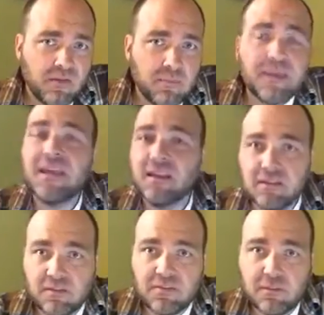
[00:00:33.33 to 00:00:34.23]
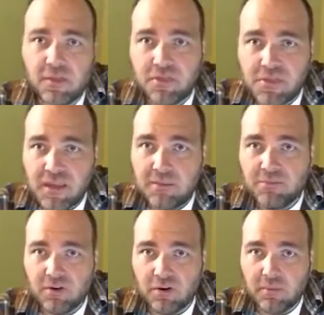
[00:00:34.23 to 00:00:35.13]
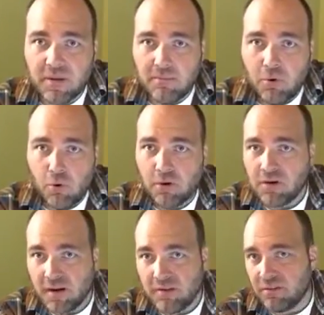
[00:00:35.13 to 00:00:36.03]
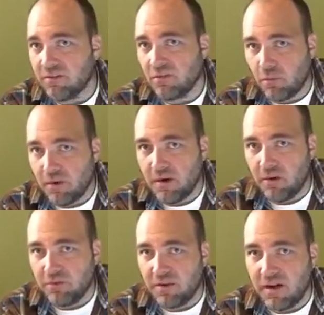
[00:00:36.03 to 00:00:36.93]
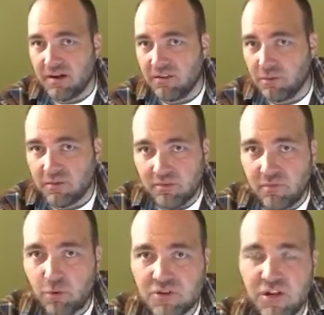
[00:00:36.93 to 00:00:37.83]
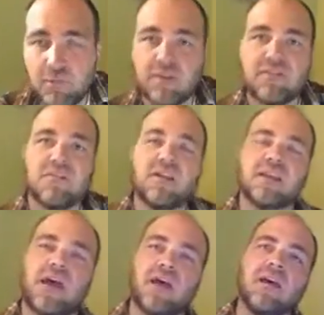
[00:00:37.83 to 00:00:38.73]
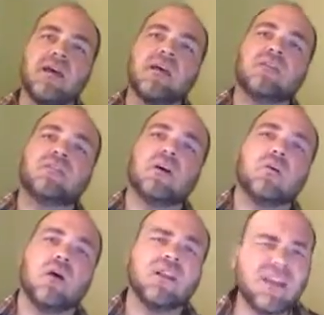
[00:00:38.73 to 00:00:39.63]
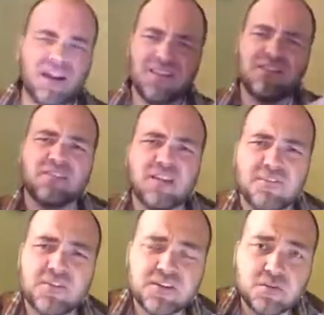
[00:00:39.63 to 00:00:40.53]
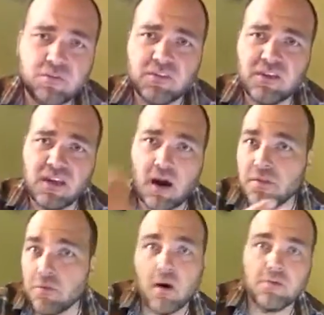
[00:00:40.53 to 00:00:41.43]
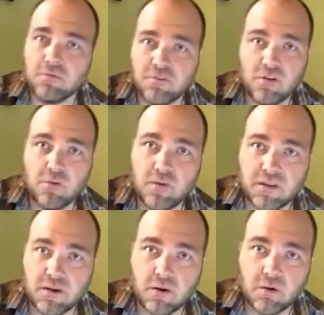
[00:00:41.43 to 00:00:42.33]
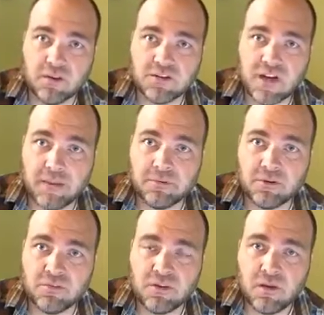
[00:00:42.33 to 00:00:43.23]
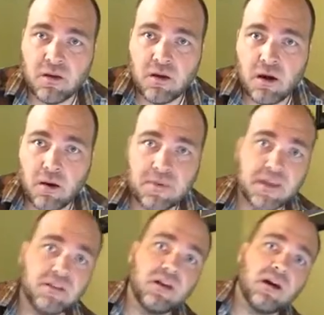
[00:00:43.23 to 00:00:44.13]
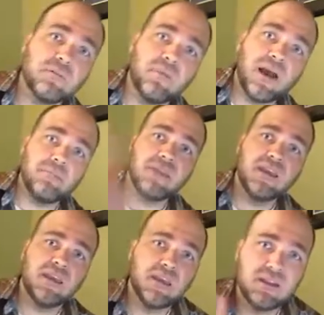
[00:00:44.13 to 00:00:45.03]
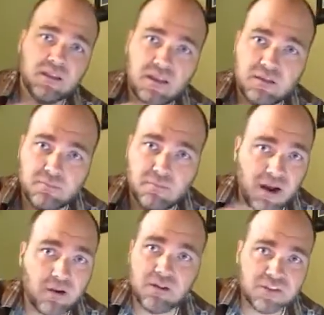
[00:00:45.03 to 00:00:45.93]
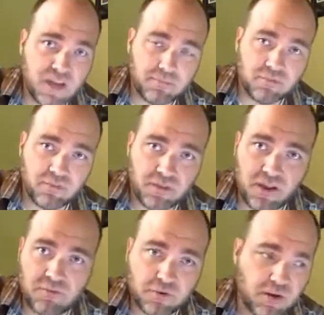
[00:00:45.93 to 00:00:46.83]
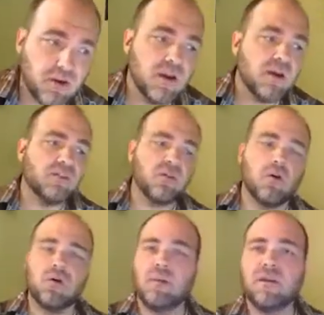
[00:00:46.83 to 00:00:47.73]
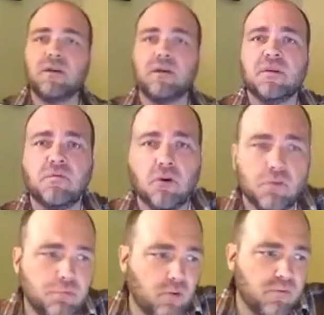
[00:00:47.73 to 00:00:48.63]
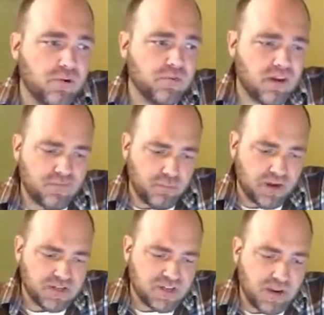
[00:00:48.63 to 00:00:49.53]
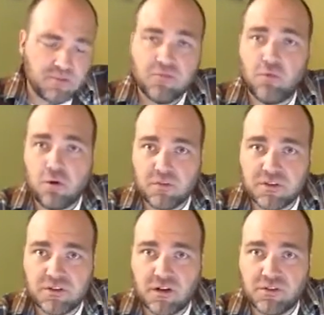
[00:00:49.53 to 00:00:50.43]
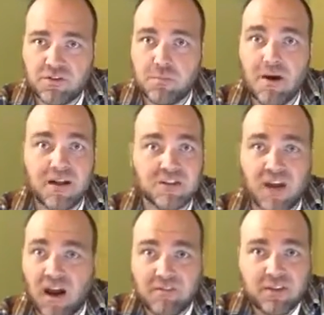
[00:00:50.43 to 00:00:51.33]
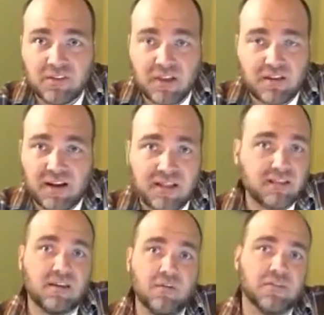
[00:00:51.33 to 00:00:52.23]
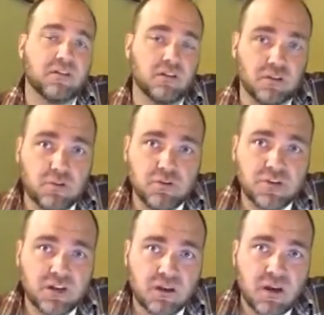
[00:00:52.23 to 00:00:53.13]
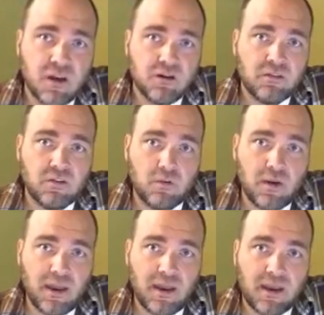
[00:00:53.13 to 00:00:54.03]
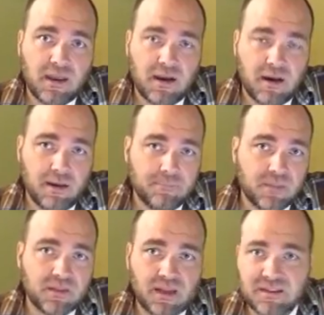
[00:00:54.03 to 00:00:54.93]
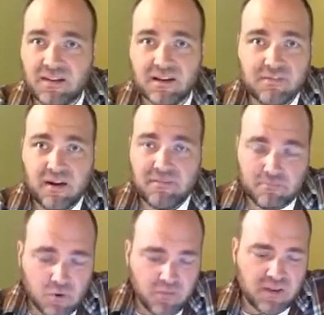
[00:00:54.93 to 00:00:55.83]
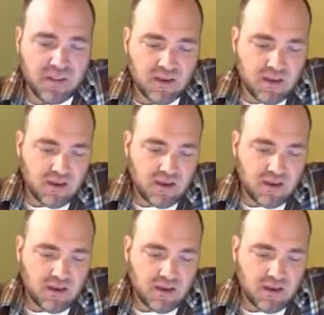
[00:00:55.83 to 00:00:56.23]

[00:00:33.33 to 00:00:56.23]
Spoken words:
the beginnings of some of the themes that are going to be important as the story goes on, and doing some foreshadowing and stuff like that. So a lot of the stuff that you see other authors do in their early chapters are being done by me in my early chapters of the novel here. So let me roll through. First off, we read chapter 4, which is called Jumanji. Obviously, the title itself is an allusion to a 1995 movie